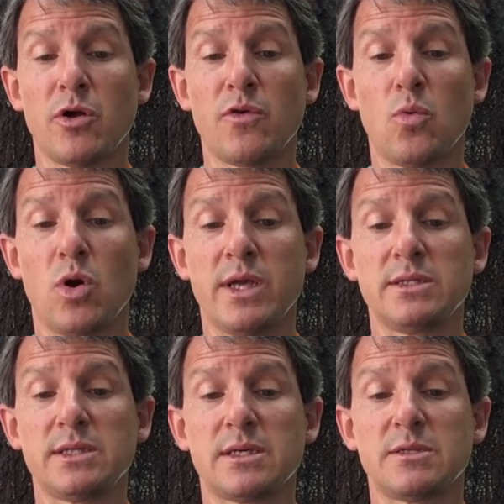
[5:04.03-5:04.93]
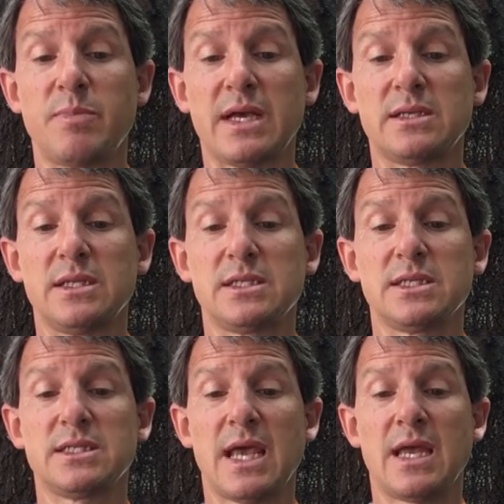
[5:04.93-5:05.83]
the ones expected to
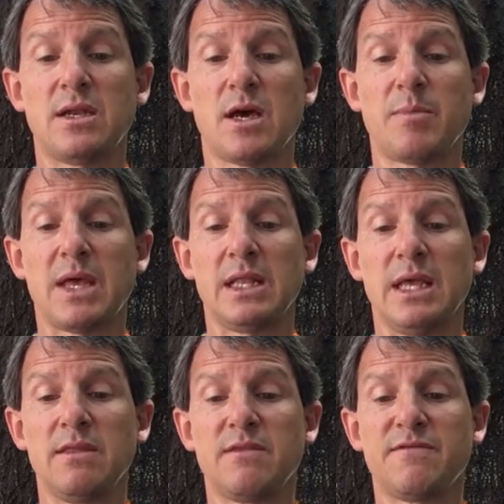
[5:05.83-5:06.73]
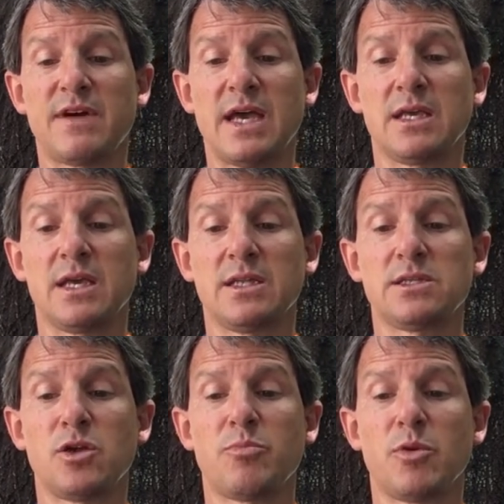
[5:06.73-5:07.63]
stand up and lead the fight against
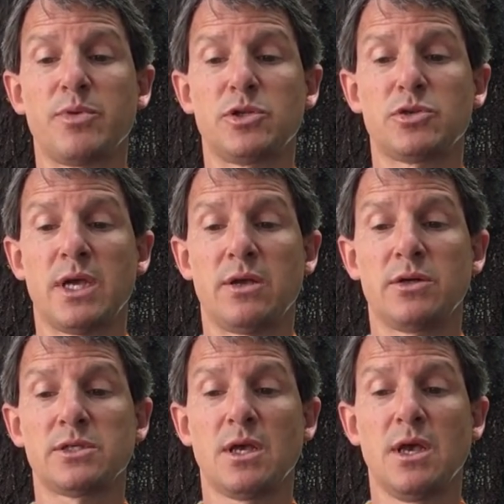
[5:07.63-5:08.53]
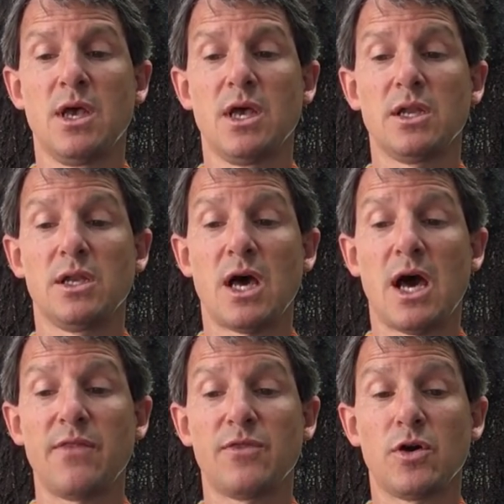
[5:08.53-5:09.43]
their perpetrators,
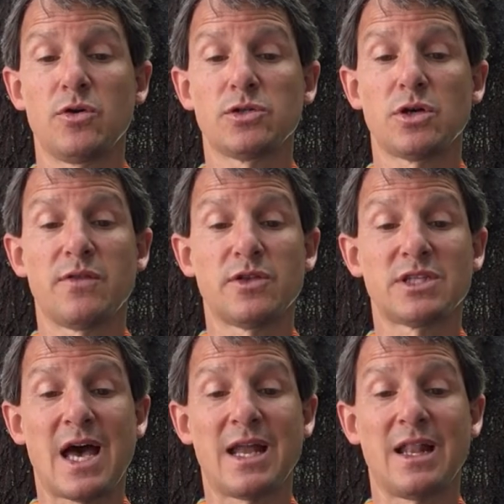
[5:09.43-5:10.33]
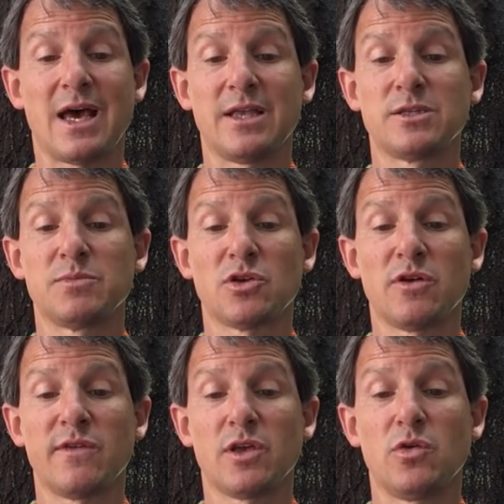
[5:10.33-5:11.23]
not those on the sidelines
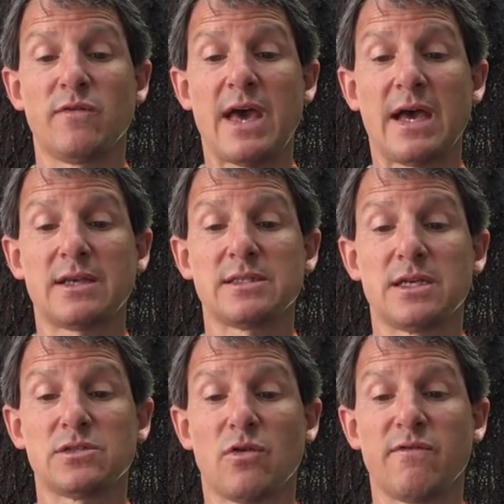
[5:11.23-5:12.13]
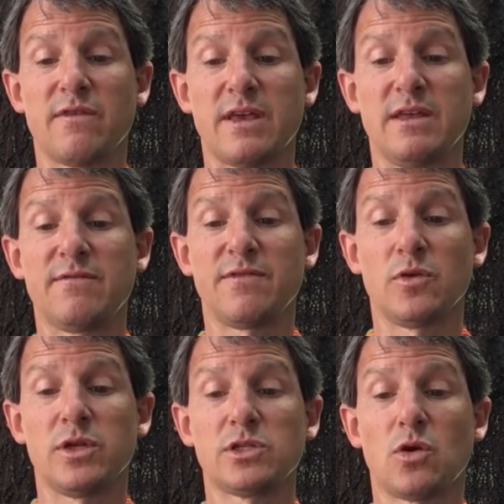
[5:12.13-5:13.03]
observing who have access or
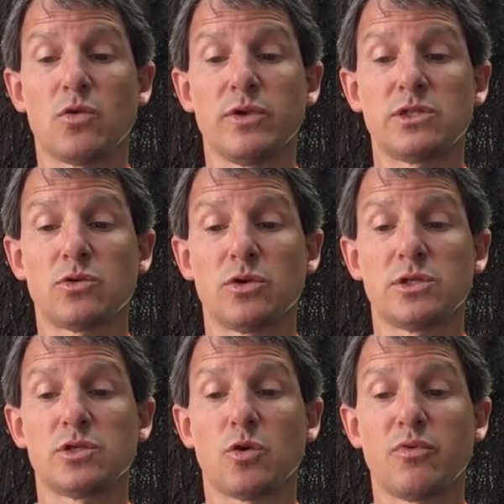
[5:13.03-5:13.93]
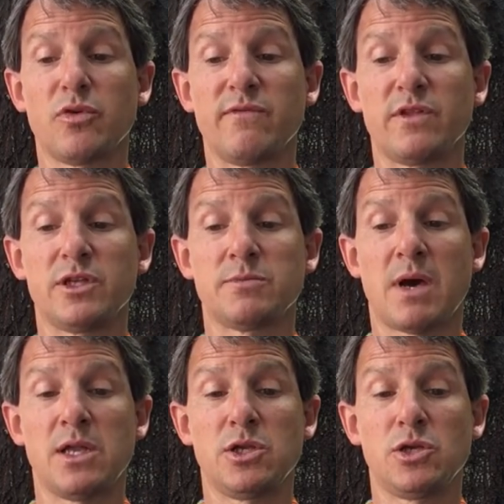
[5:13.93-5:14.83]
influence or resources or privilege,
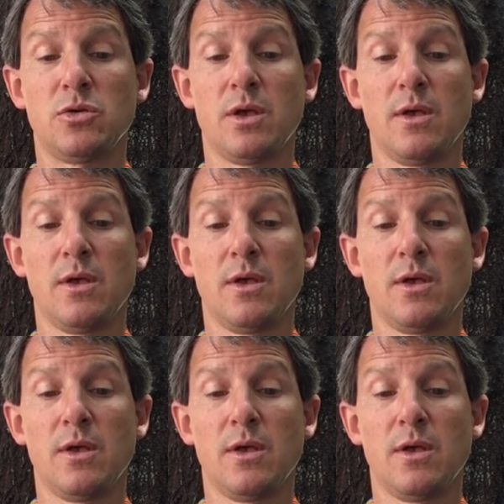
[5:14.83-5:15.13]
mind you.